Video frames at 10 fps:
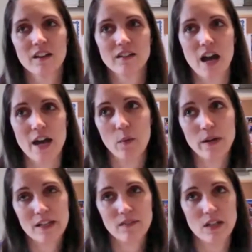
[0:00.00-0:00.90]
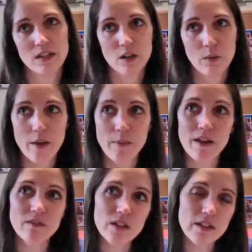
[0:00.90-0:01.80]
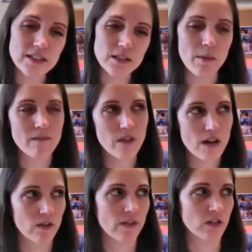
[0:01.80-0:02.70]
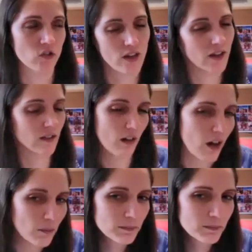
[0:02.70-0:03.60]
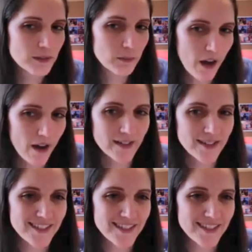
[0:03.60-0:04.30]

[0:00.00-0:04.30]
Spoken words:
now I don't want to give anything away, but I feel like some of my favorite things are yet to come, to be honest.